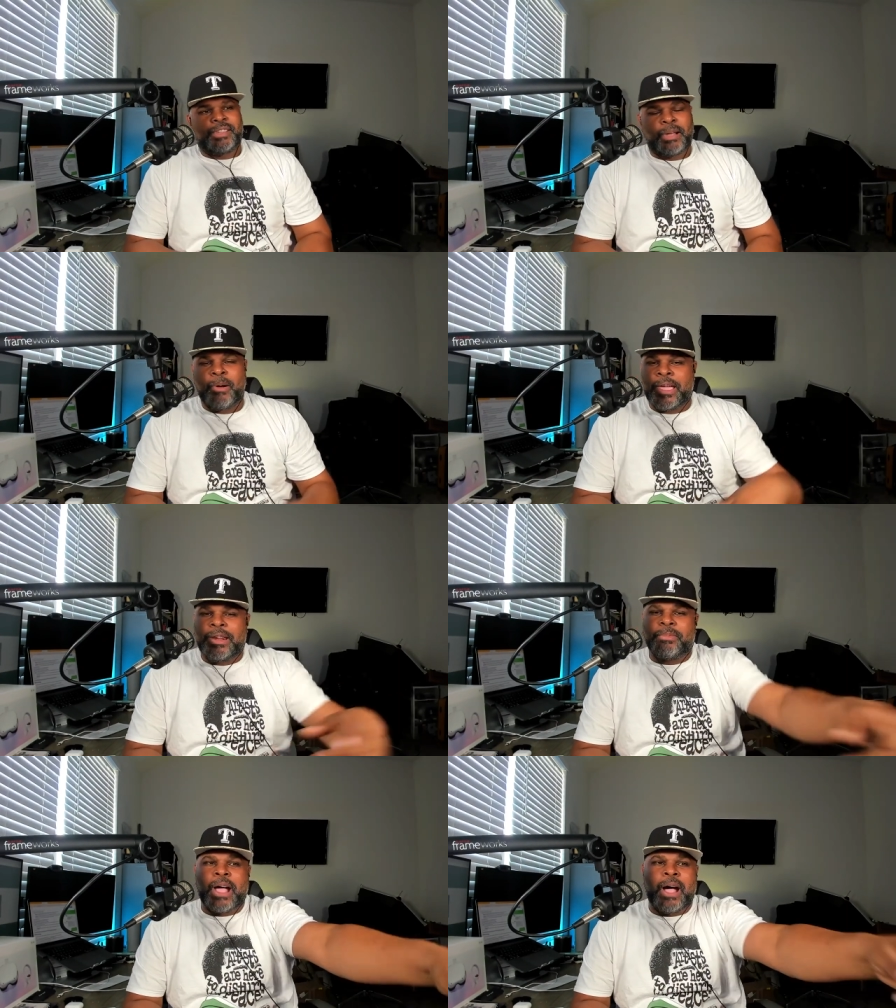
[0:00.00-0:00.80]
Come on, get
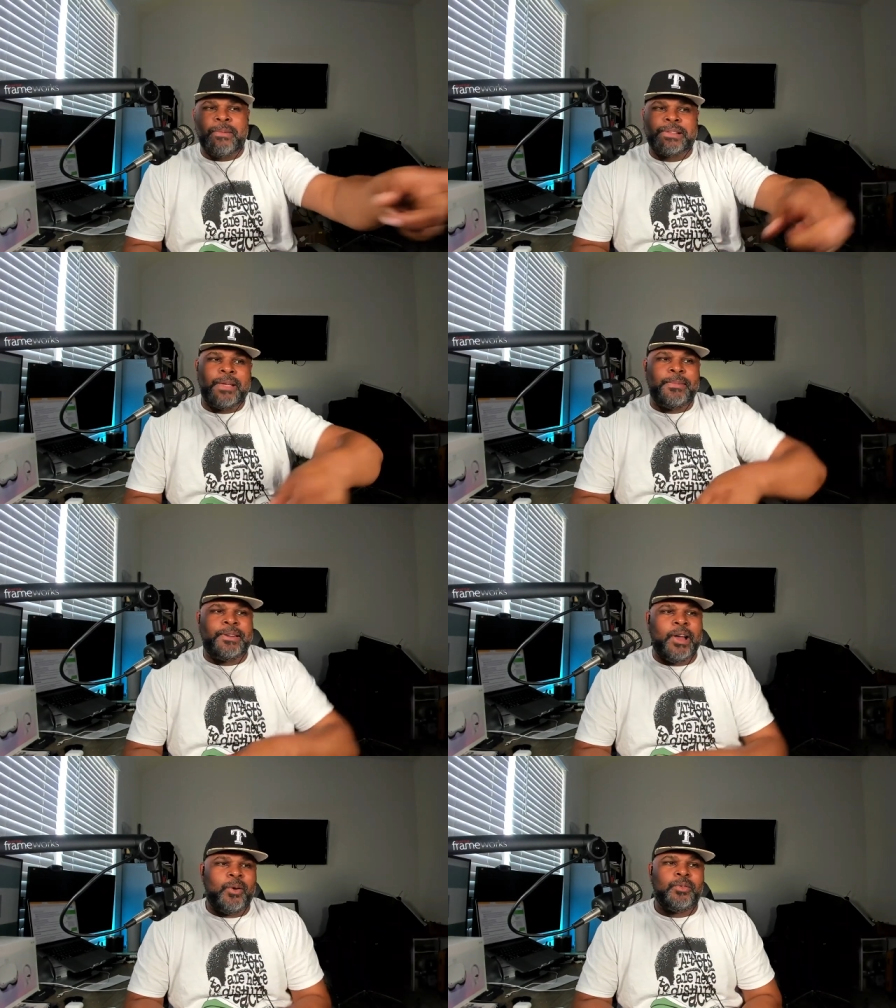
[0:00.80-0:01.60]
in the comments, let
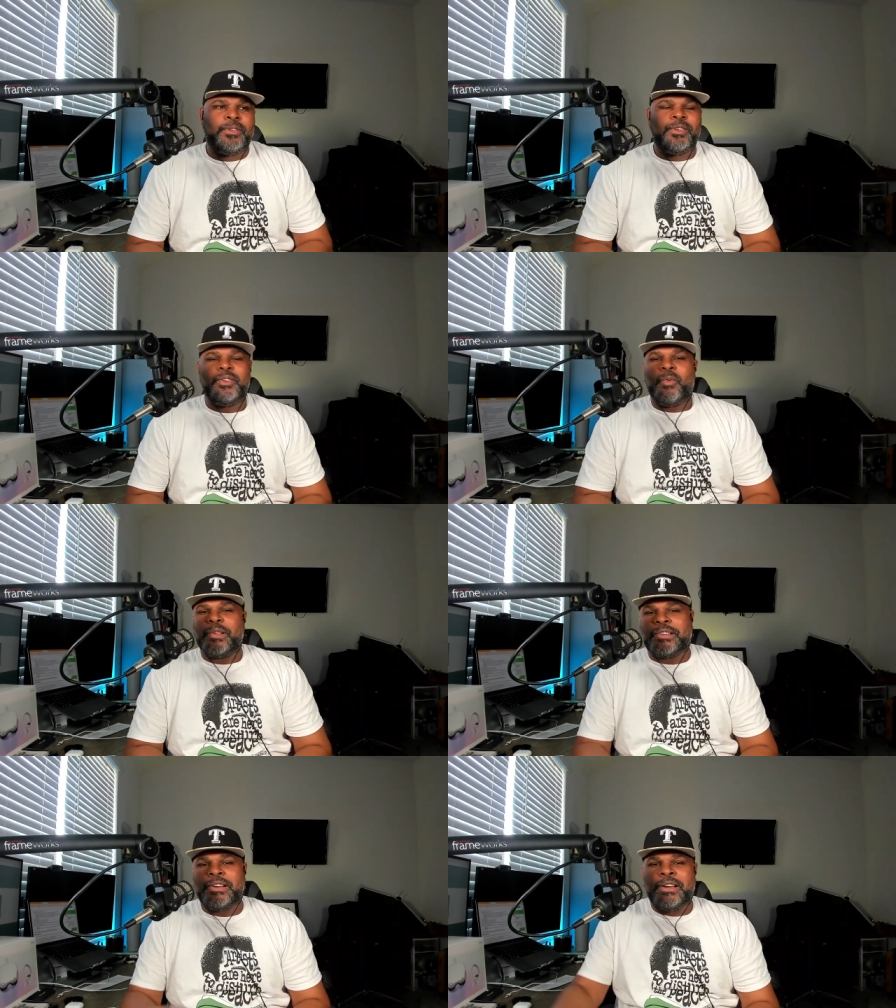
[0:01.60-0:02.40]
me know.
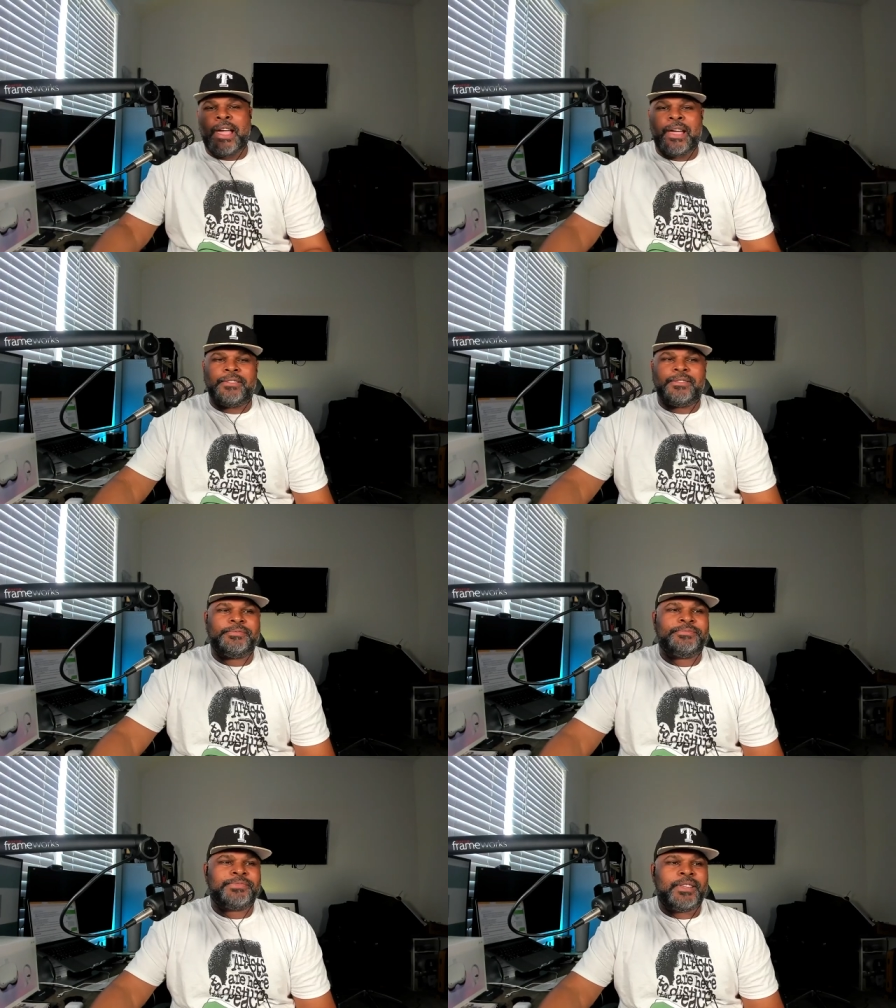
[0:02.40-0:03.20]
What's good, Ant?